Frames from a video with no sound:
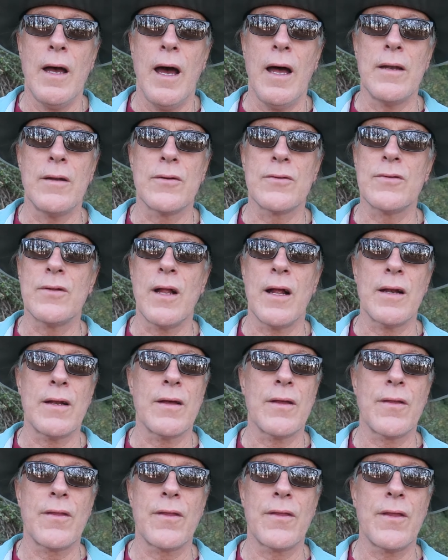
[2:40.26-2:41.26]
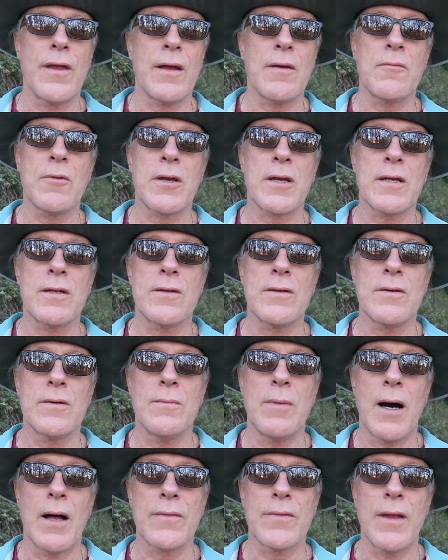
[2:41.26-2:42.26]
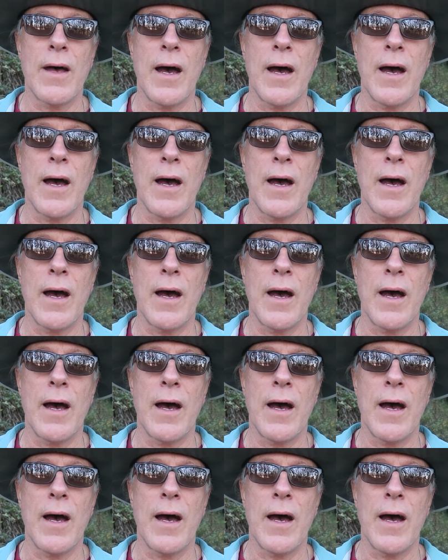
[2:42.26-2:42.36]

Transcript: And there's not a thing we can do about